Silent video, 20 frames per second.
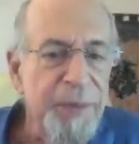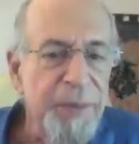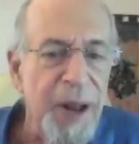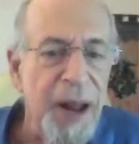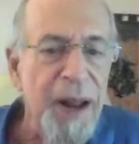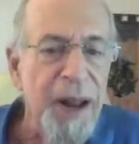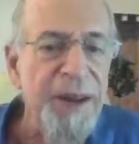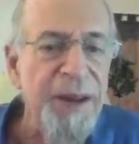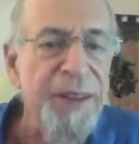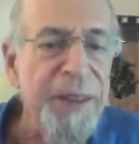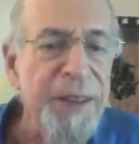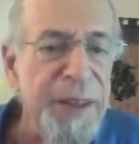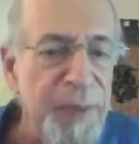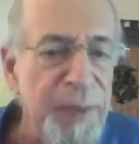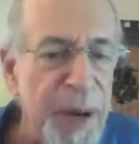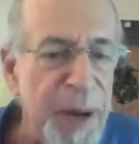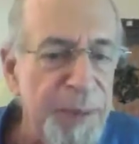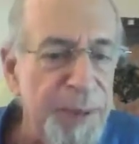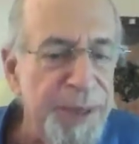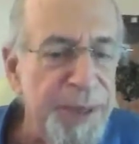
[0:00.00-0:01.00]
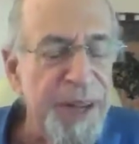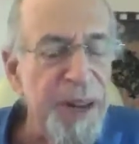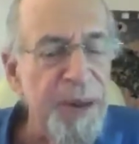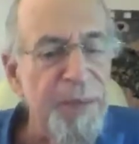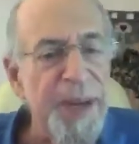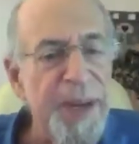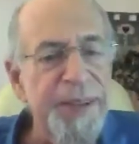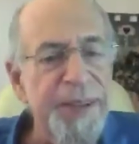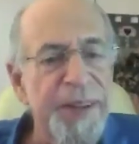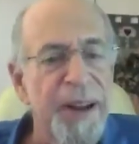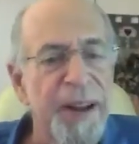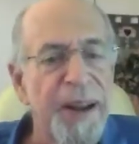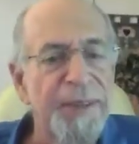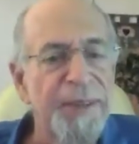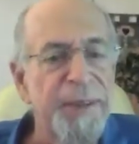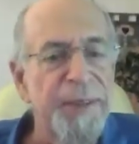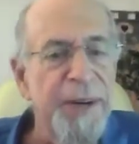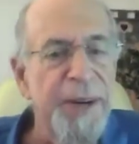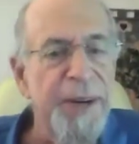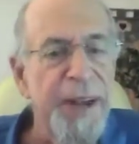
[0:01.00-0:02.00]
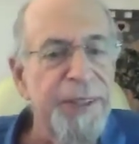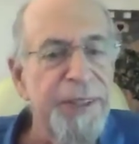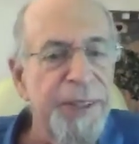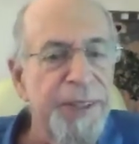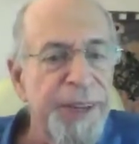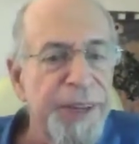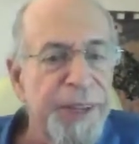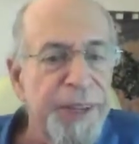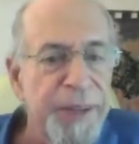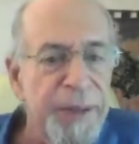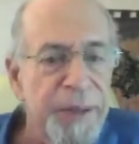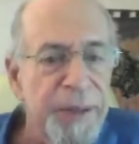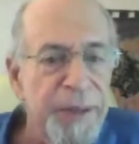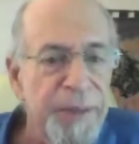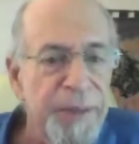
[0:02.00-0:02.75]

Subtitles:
honestly represent myself in relation to you?